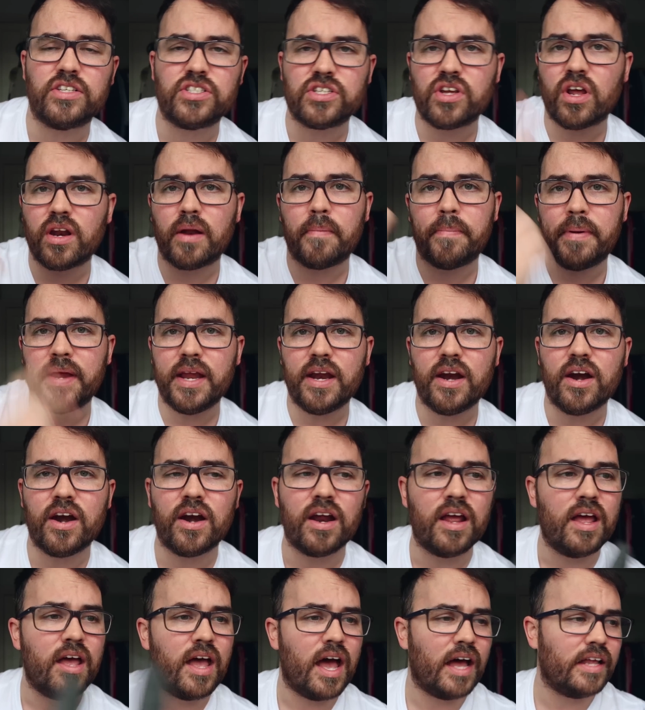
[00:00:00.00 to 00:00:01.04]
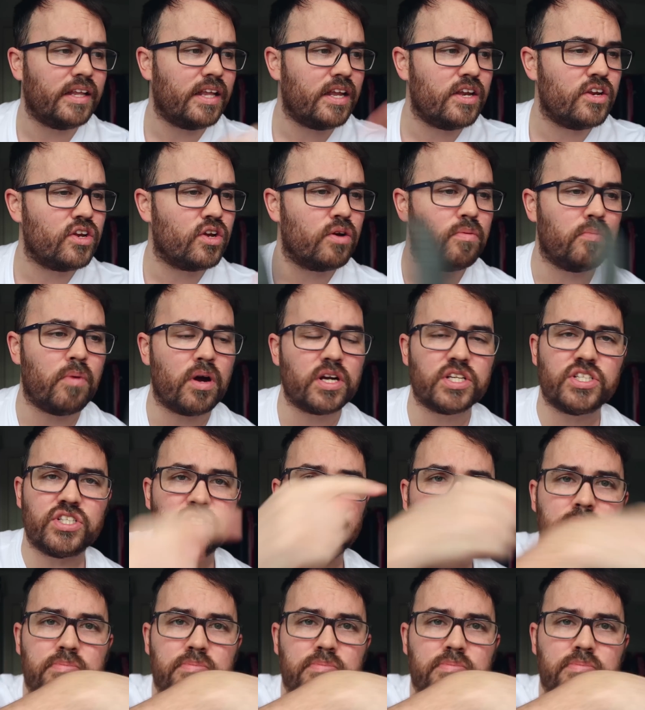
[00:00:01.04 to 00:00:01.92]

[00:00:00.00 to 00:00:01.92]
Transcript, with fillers: It's gonna appear, and then you can watch the